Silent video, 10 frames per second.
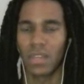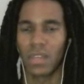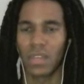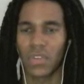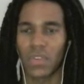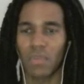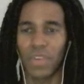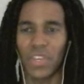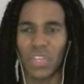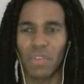So
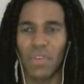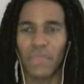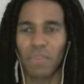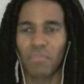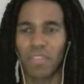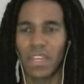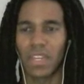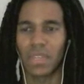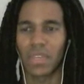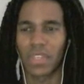basically we've
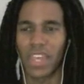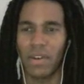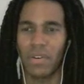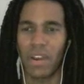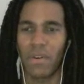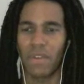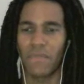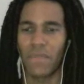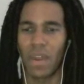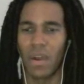completed the town area
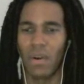for now.